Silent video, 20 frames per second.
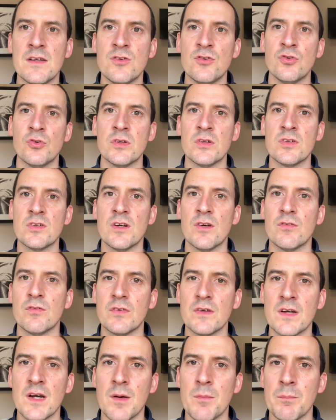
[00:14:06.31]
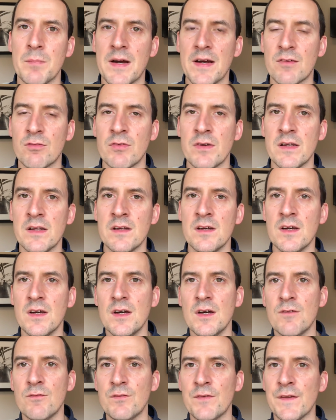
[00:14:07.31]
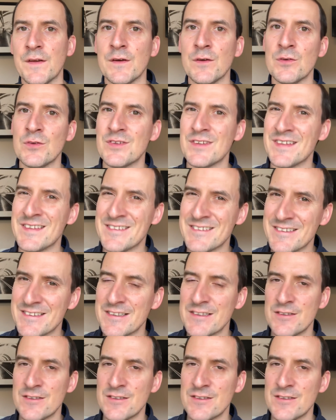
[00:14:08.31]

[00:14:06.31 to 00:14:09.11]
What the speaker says: Enjoy yourself and come back ready for the new season.